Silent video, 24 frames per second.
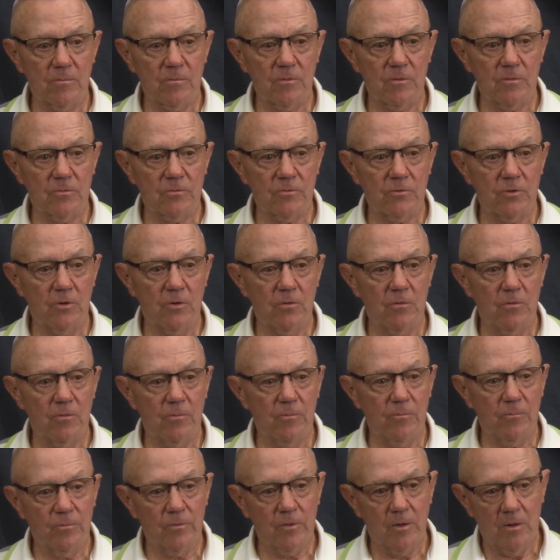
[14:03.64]
Mm-hmm. So
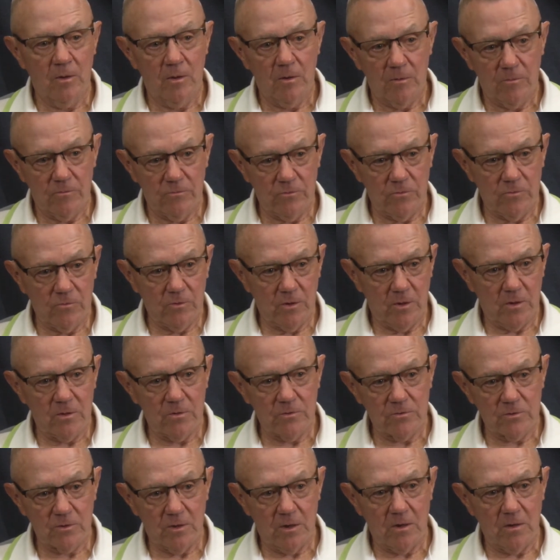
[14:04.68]
if you had
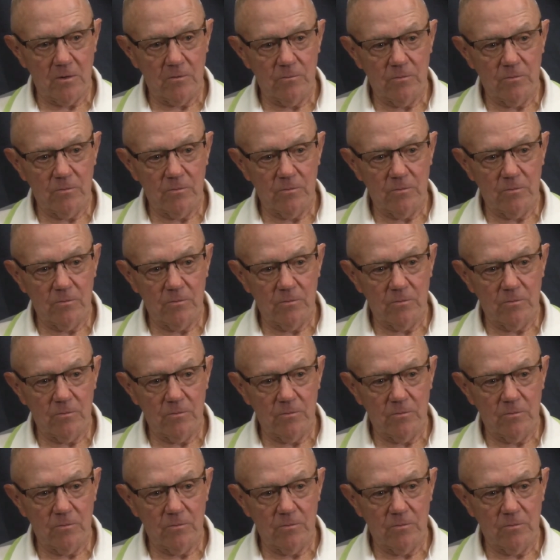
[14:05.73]
a side